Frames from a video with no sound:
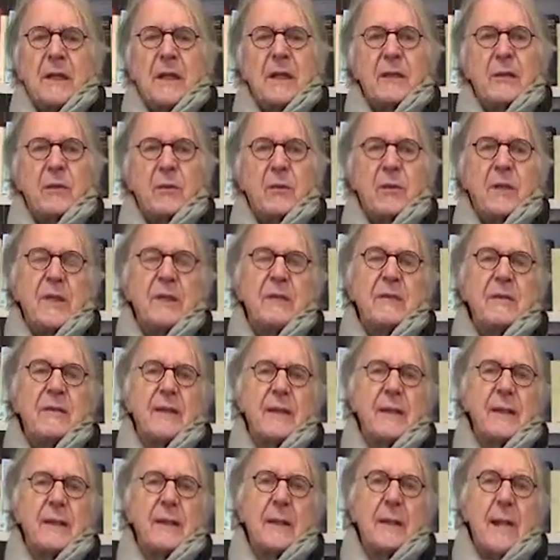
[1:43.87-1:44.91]

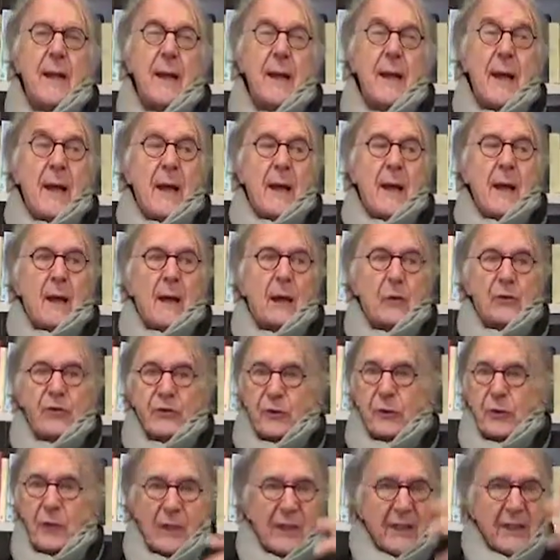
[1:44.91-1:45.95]
increasing,
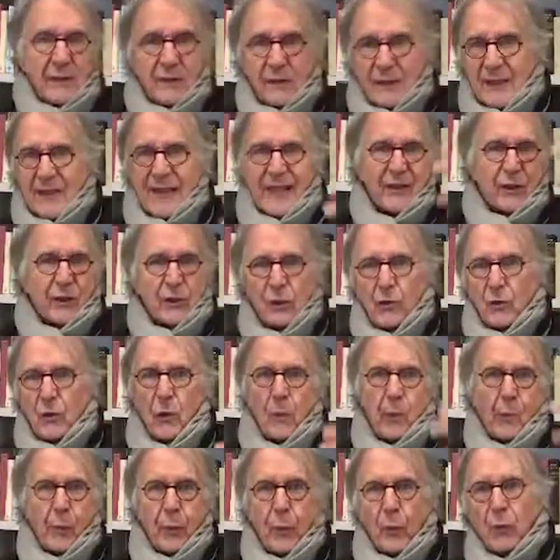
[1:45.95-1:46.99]
also the
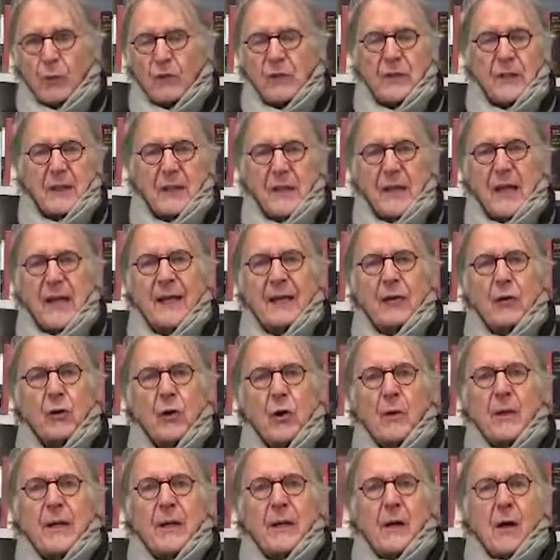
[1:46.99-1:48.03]
international political
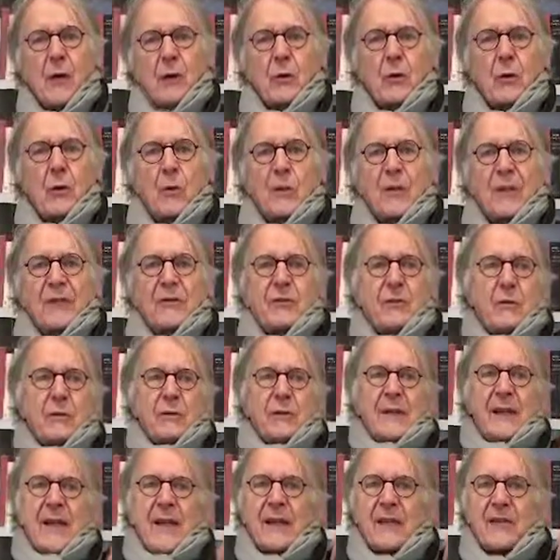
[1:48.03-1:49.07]
economic context. So
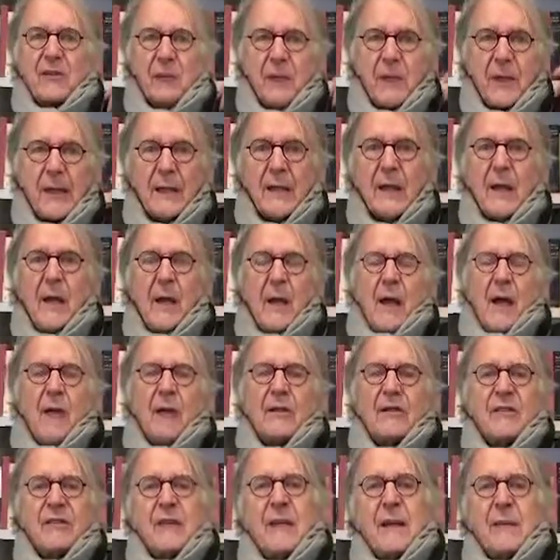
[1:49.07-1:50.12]
there has been a
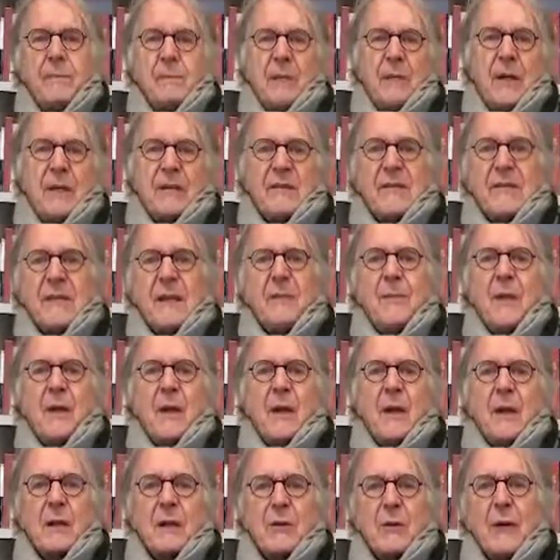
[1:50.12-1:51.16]
step-by-step
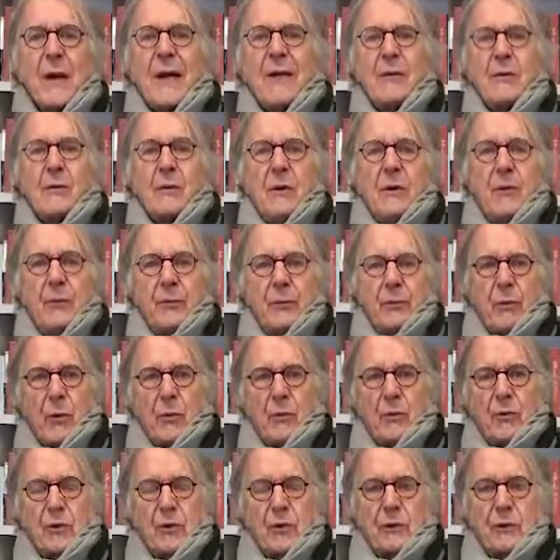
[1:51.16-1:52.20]
gradual
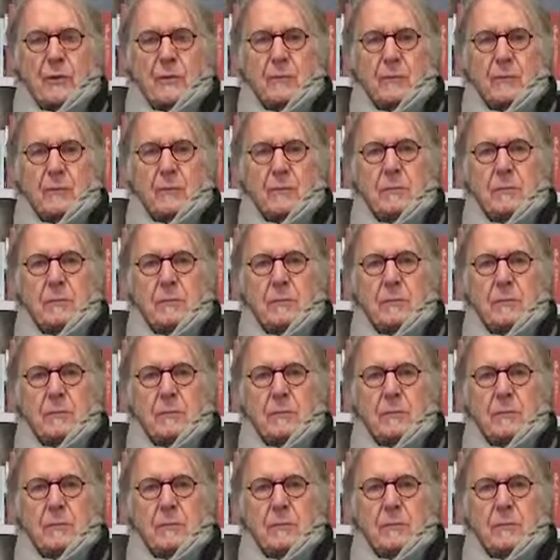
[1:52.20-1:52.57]
approach.